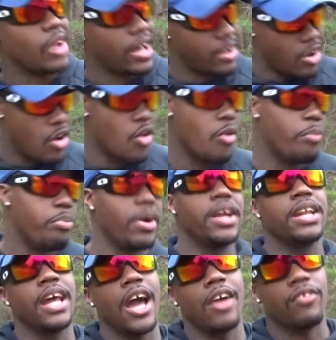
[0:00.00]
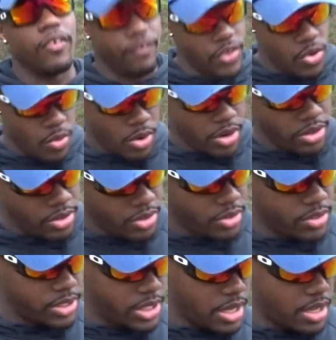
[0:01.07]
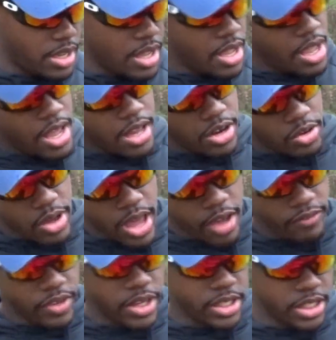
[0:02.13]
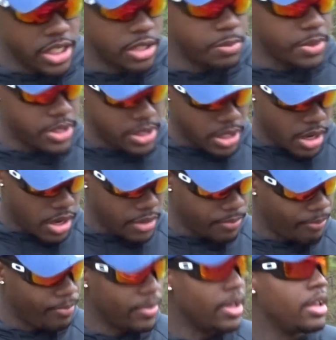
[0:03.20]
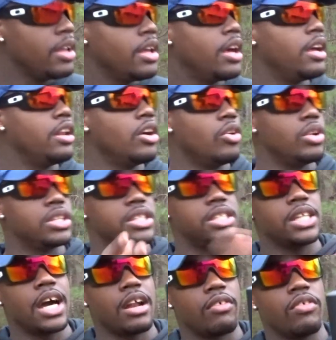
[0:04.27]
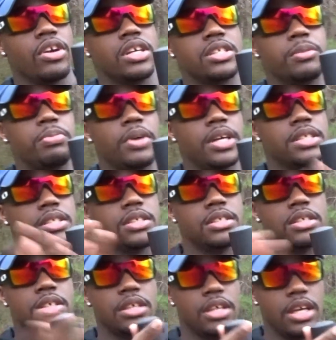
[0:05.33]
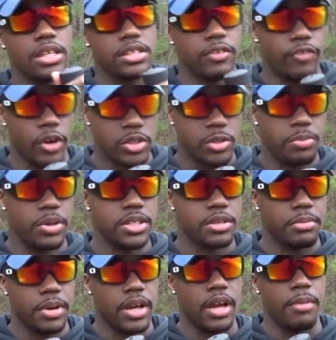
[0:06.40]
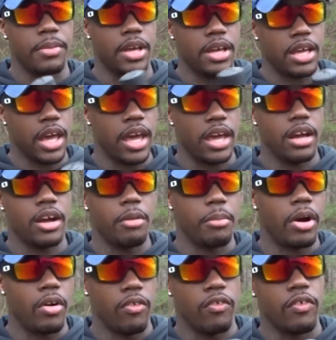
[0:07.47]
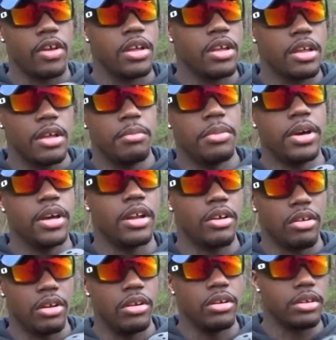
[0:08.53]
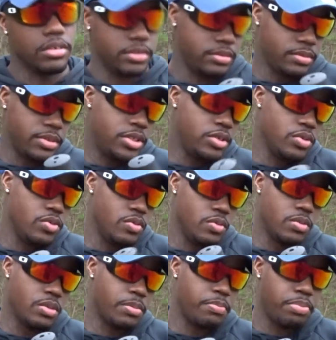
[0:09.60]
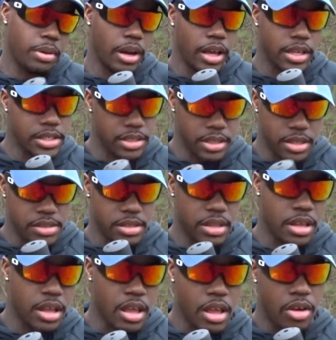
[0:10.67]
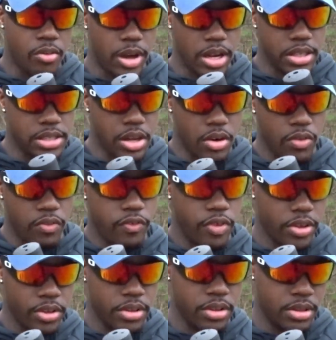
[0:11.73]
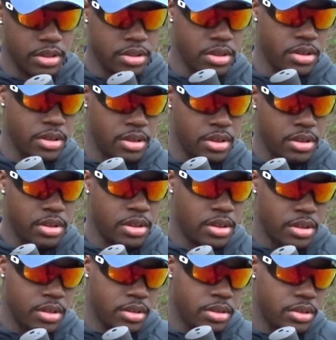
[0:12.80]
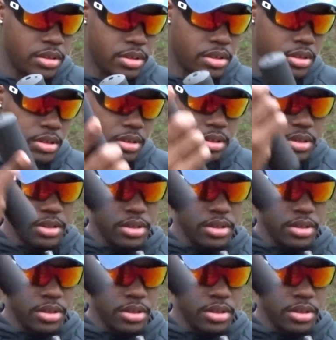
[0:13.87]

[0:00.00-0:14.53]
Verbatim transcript: like a whole breakdown review on it, you know what I'm saying? Do have an adjustable stock. And no, this is not a real suppressor. It's a faux suppressor, but I mean, it can come off, but it don't look too pleasant while it's off. Yeah, just